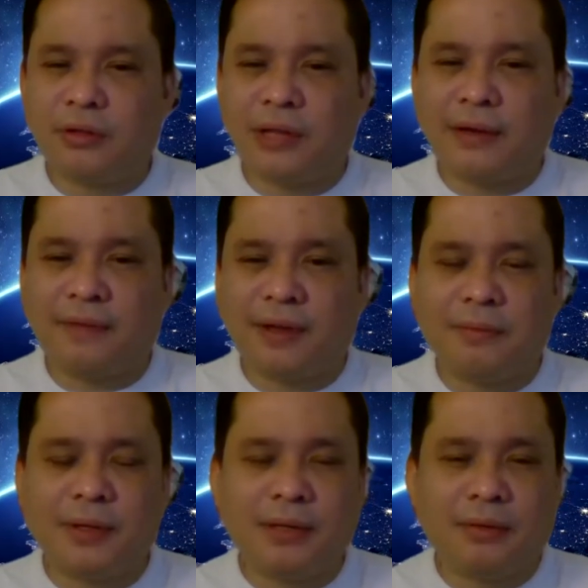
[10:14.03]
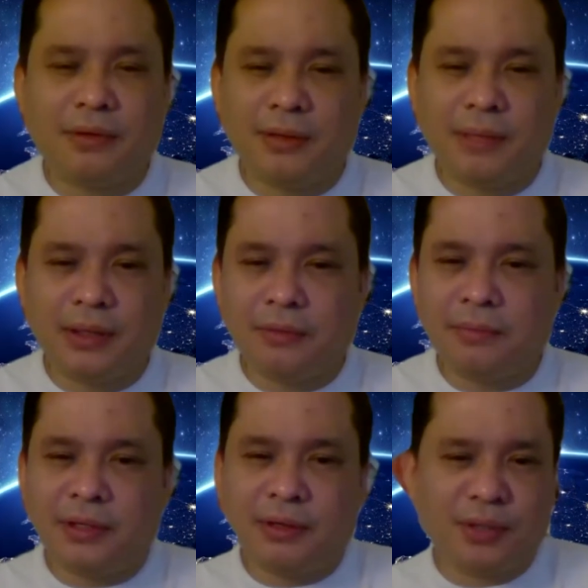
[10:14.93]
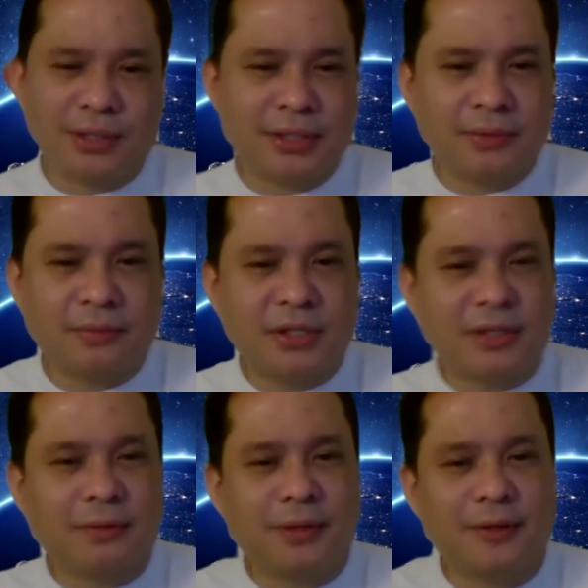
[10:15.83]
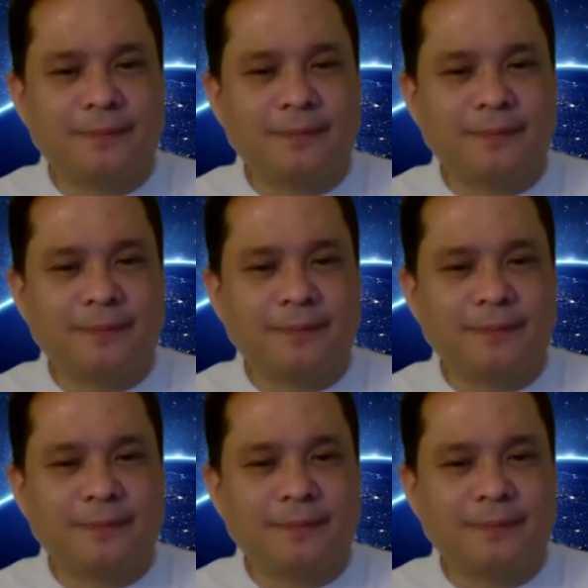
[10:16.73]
could have anybody really make good money with this company?